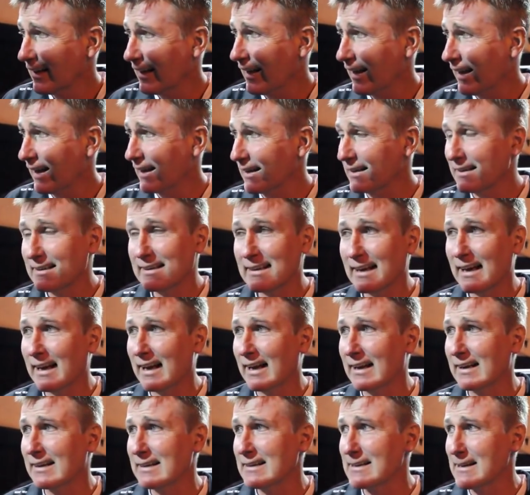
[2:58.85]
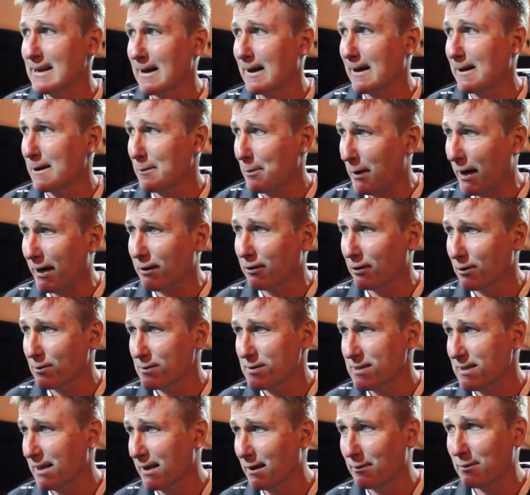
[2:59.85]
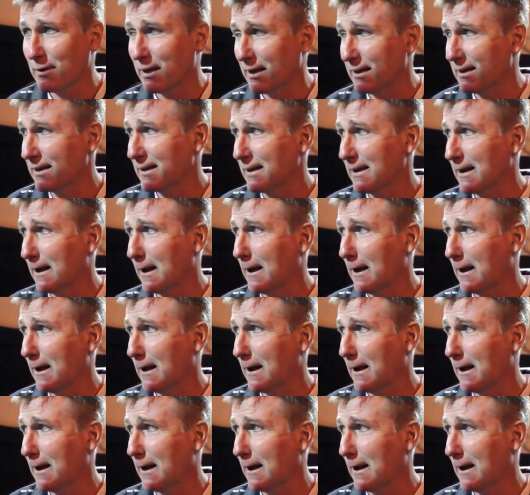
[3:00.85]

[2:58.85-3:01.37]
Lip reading: and the background team, and